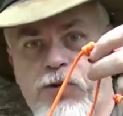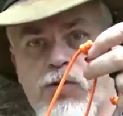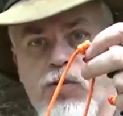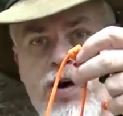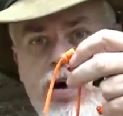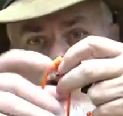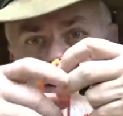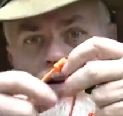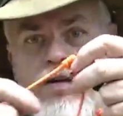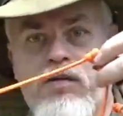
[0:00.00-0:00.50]

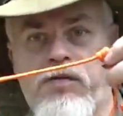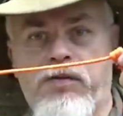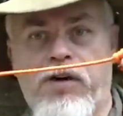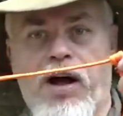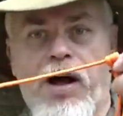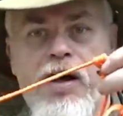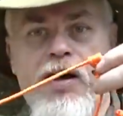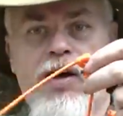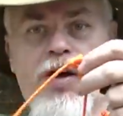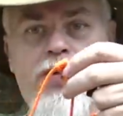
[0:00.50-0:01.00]
around
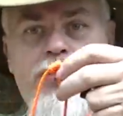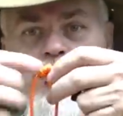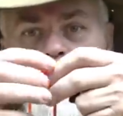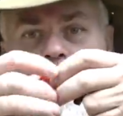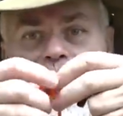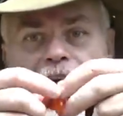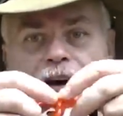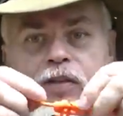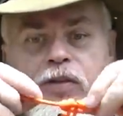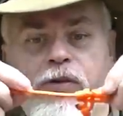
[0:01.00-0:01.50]
and goes
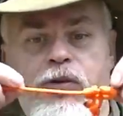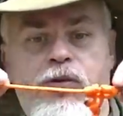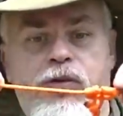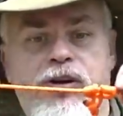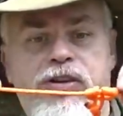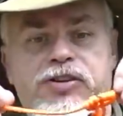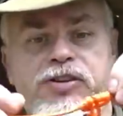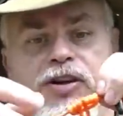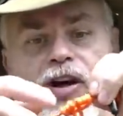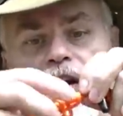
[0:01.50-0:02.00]
back through
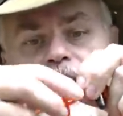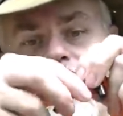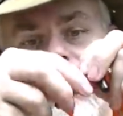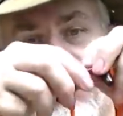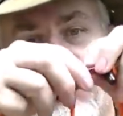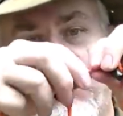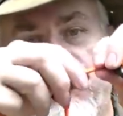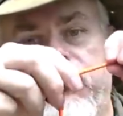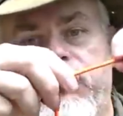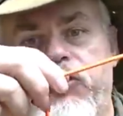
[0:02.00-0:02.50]
itself.
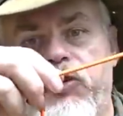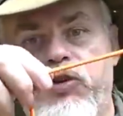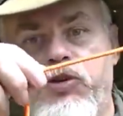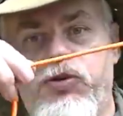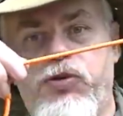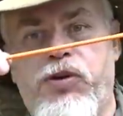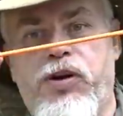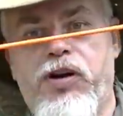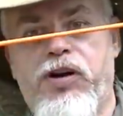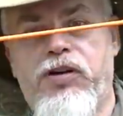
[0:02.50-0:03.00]
So
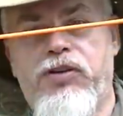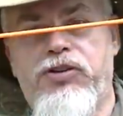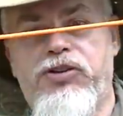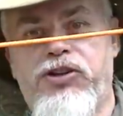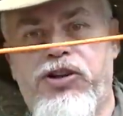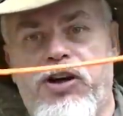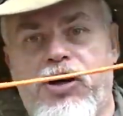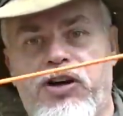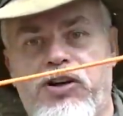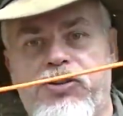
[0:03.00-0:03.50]
you can
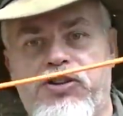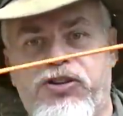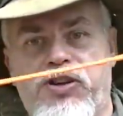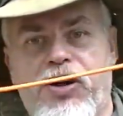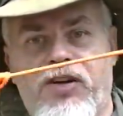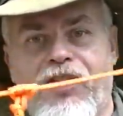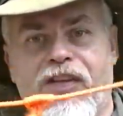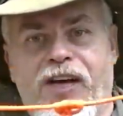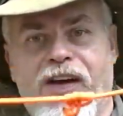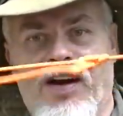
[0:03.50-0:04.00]

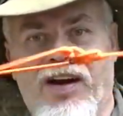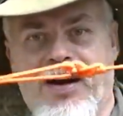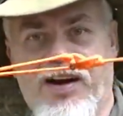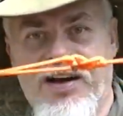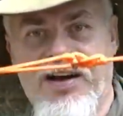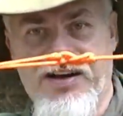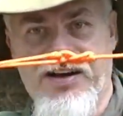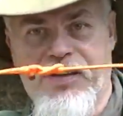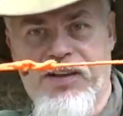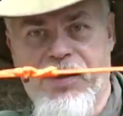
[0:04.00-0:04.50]
adjust the
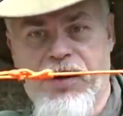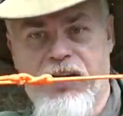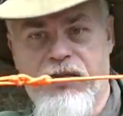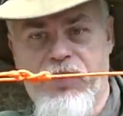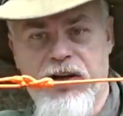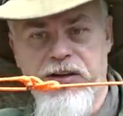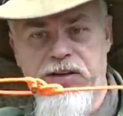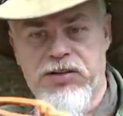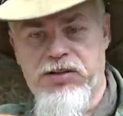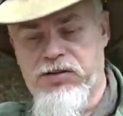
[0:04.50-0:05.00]
length of
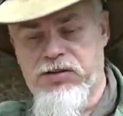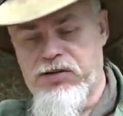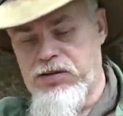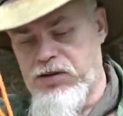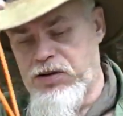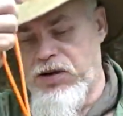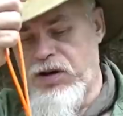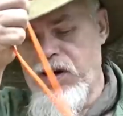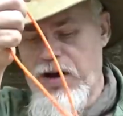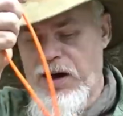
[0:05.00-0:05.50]
it.
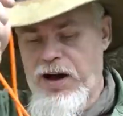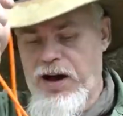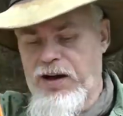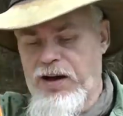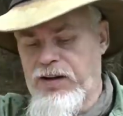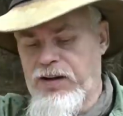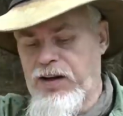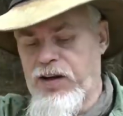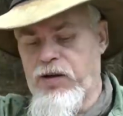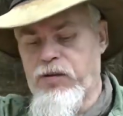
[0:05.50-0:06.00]

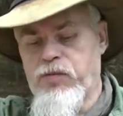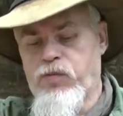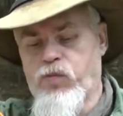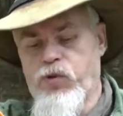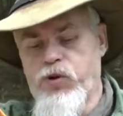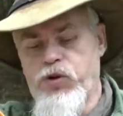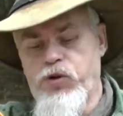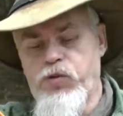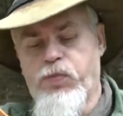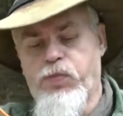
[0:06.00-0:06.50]
And then
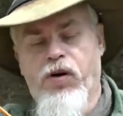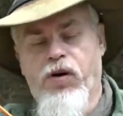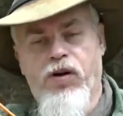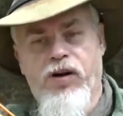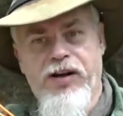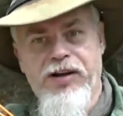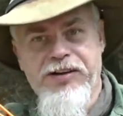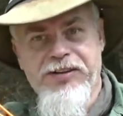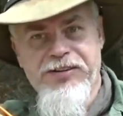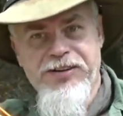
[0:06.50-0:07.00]
when you
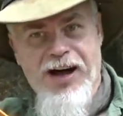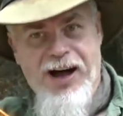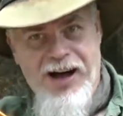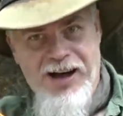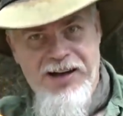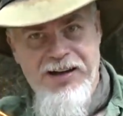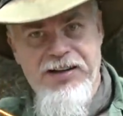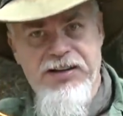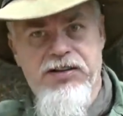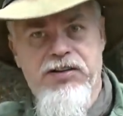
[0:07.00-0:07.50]
pull it
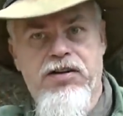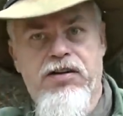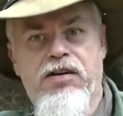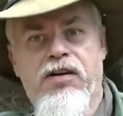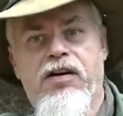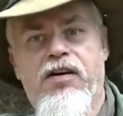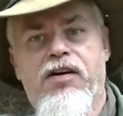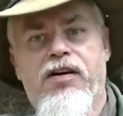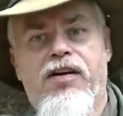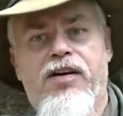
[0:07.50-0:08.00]
tight,
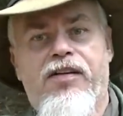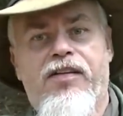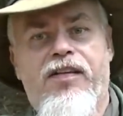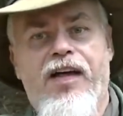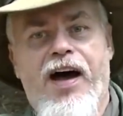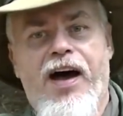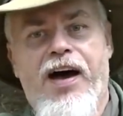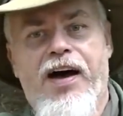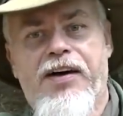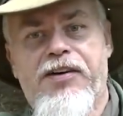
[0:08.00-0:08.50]

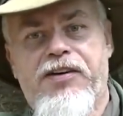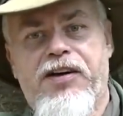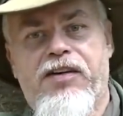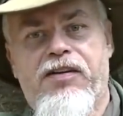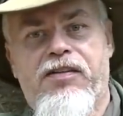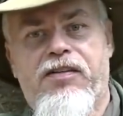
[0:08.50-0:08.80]
that